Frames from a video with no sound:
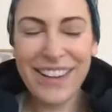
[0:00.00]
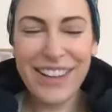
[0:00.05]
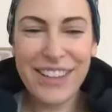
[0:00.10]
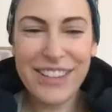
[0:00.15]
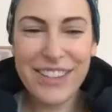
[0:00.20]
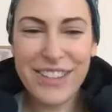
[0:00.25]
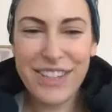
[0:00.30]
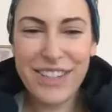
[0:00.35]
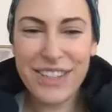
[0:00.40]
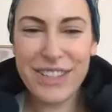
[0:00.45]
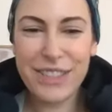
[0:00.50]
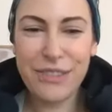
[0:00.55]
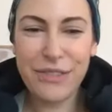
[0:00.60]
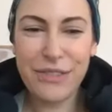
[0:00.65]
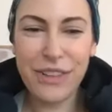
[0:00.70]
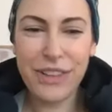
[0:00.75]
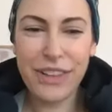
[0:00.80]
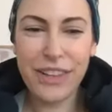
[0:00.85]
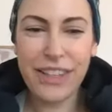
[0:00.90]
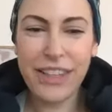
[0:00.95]
just
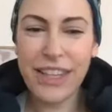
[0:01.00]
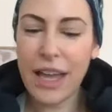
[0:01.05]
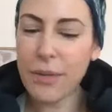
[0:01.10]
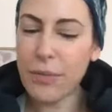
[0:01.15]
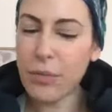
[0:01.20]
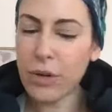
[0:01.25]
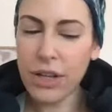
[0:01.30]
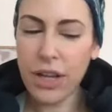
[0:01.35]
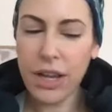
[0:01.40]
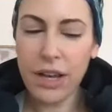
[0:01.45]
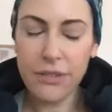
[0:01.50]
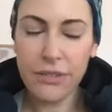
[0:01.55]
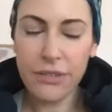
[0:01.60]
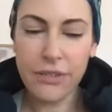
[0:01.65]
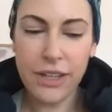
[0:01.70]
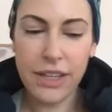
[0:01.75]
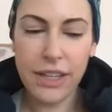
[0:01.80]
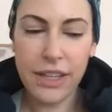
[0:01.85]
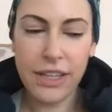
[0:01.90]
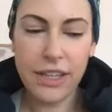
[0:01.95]
feeling, yeah, more
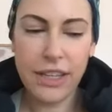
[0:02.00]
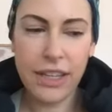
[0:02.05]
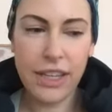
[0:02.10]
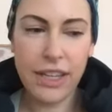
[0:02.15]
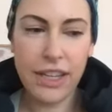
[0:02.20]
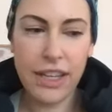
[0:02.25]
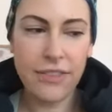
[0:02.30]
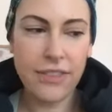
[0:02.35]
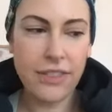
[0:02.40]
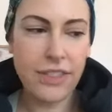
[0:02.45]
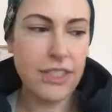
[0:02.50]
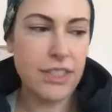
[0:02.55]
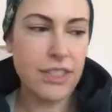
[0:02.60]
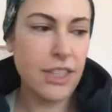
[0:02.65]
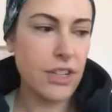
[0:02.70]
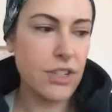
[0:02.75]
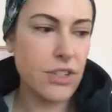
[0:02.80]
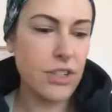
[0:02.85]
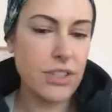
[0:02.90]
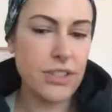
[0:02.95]
confident in having
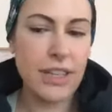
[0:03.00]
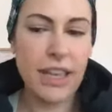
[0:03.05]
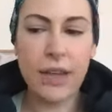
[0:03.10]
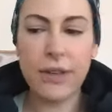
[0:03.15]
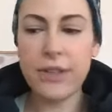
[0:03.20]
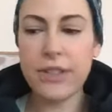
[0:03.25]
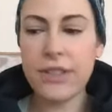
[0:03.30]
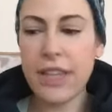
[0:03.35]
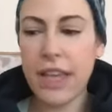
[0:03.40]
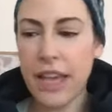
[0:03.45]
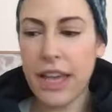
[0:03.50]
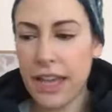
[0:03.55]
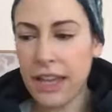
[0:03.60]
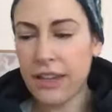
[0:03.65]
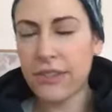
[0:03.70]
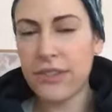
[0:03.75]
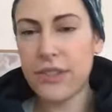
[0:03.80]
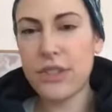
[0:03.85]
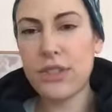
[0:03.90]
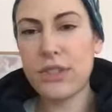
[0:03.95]
discussions
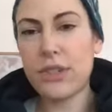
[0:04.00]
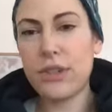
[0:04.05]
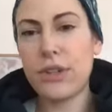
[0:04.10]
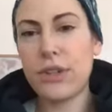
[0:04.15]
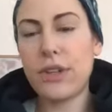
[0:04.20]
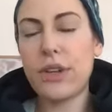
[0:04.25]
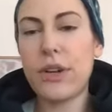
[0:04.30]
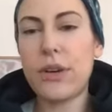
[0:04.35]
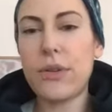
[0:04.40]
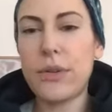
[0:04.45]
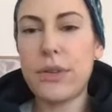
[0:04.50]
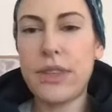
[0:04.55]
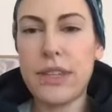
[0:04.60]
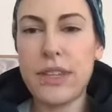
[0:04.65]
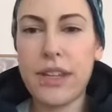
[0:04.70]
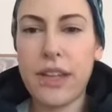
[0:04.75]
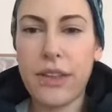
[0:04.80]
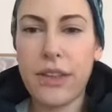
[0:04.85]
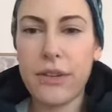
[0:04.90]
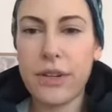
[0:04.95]
outside of the studio with
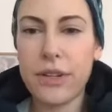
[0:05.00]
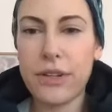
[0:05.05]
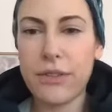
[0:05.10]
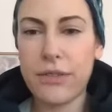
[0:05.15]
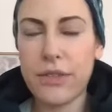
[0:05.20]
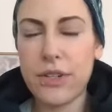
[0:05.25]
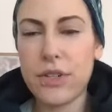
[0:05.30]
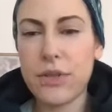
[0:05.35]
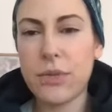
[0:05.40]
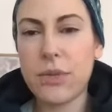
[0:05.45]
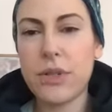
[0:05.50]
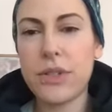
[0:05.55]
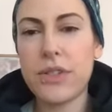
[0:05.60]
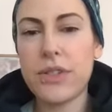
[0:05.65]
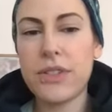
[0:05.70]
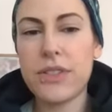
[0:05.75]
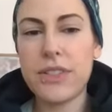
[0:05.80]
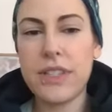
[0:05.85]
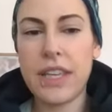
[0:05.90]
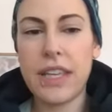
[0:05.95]
other
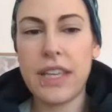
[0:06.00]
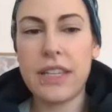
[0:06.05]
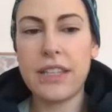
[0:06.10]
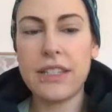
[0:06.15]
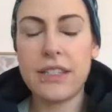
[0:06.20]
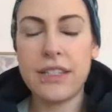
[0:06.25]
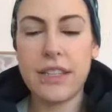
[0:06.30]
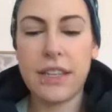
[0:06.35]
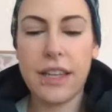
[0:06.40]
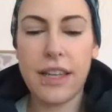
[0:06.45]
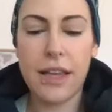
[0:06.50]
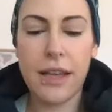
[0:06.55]
individuals and